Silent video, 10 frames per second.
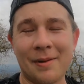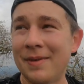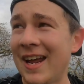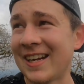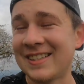up
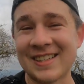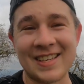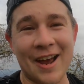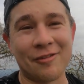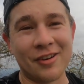next this
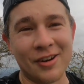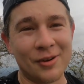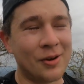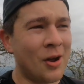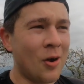
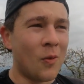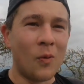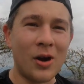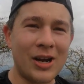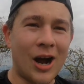afternoon,
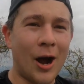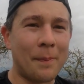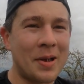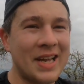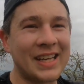we are
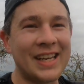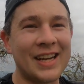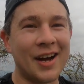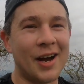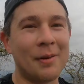picking
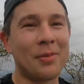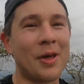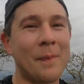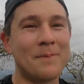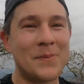up
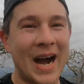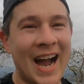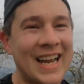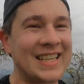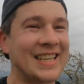the
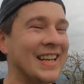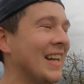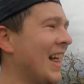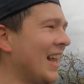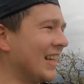bike.
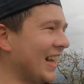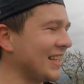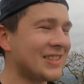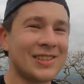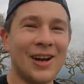
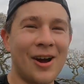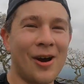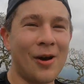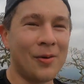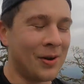Let's
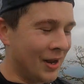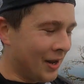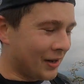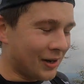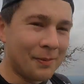go.
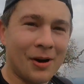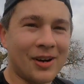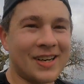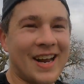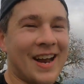Come
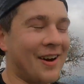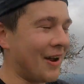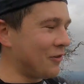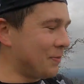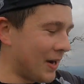on now,
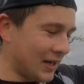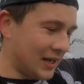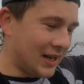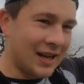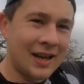
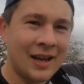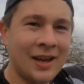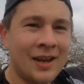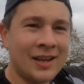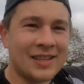everybody.
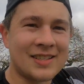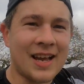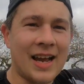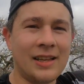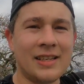The
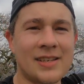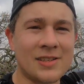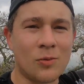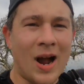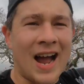cyclist
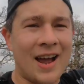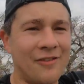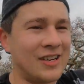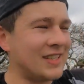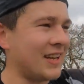has
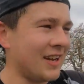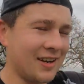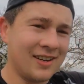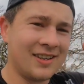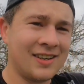arrived. He's
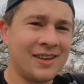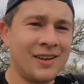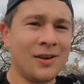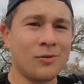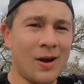here.
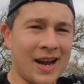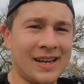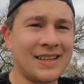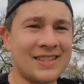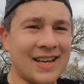
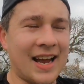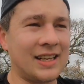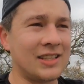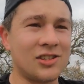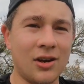Ryan, the
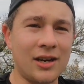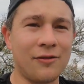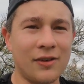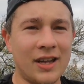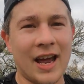cyclist, training
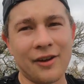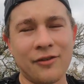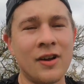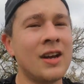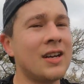for
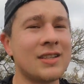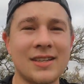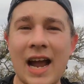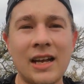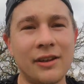life,
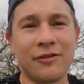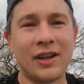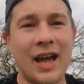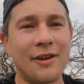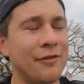cycling for
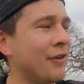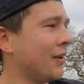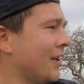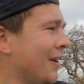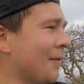life.
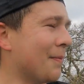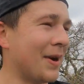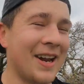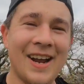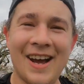
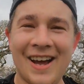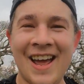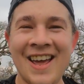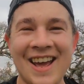But